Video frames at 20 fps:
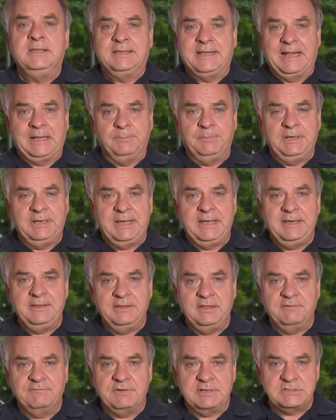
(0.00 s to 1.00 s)
That'll be key in
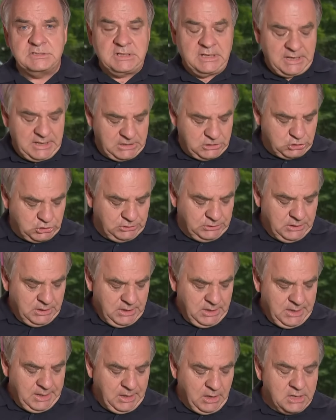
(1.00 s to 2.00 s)
the investigation.
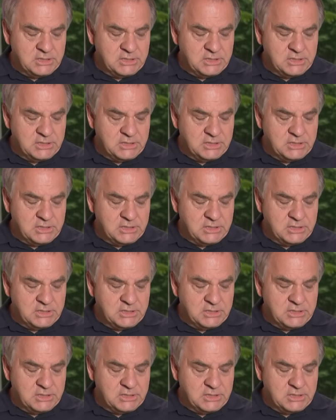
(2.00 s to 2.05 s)
Uh,